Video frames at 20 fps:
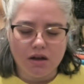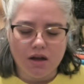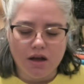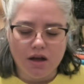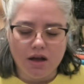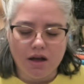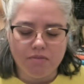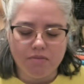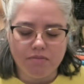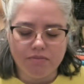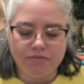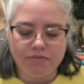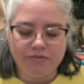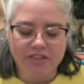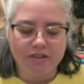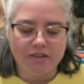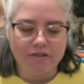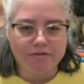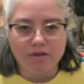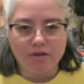from
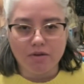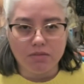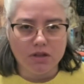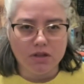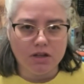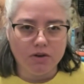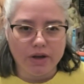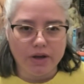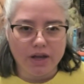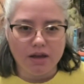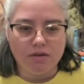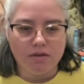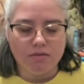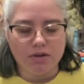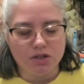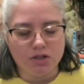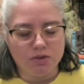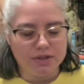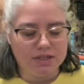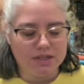Louis,
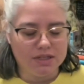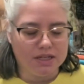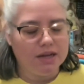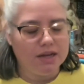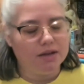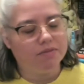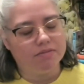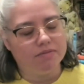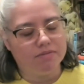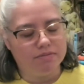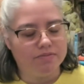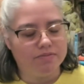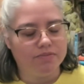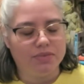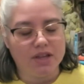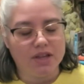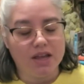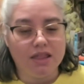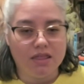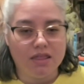which we see
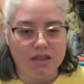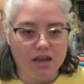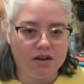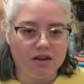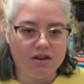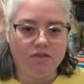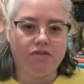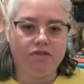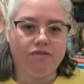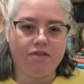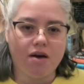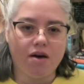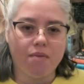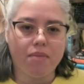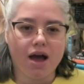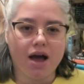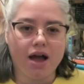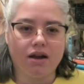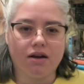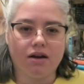in the interview with the
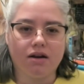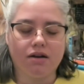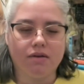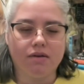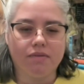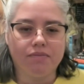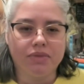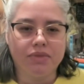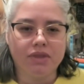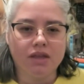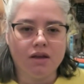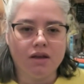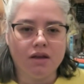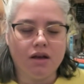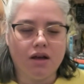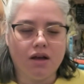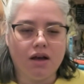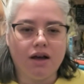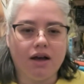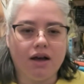vampire.
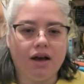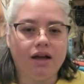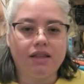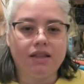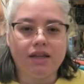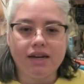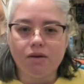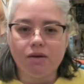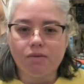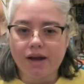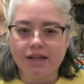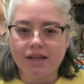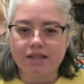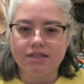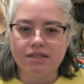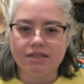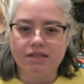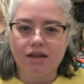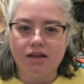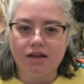Eleni
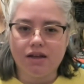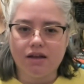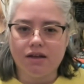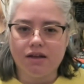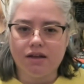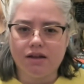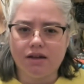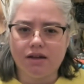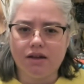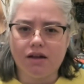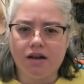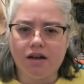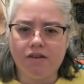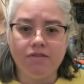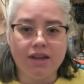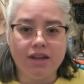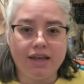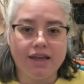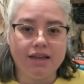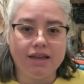writes of
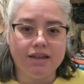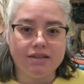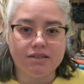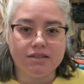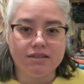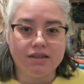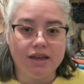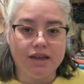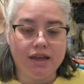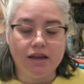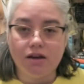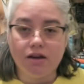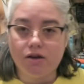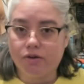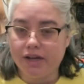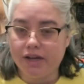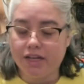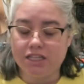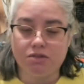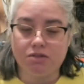Nikki's
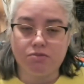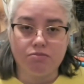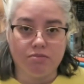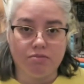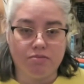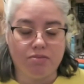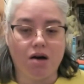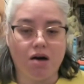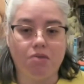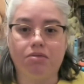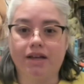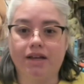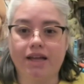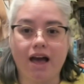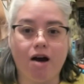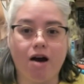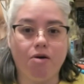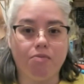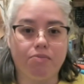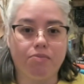increased public
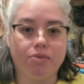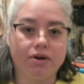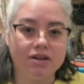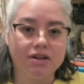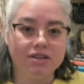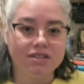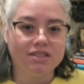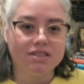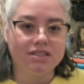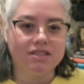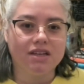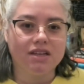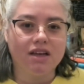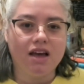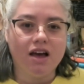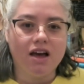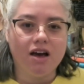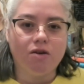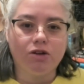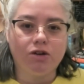outbursts,
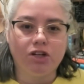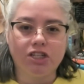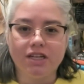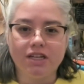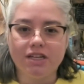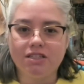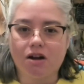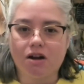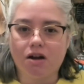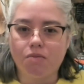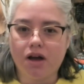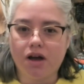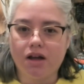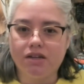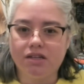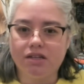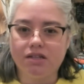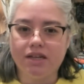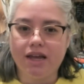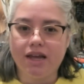which leads
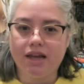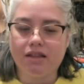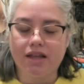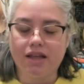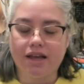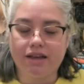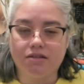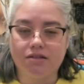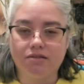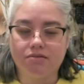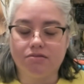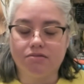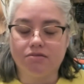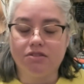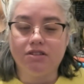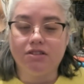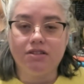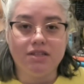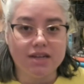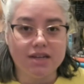Armand to take like
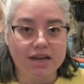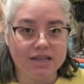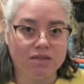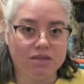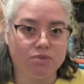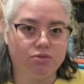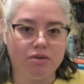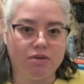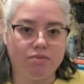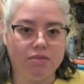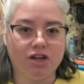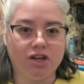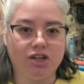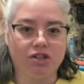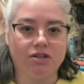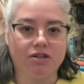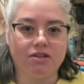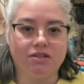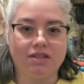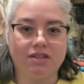desperate
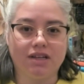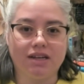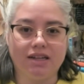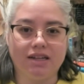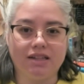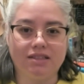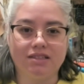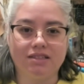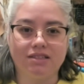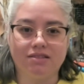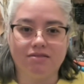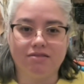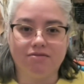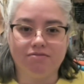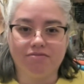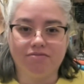measures, and it's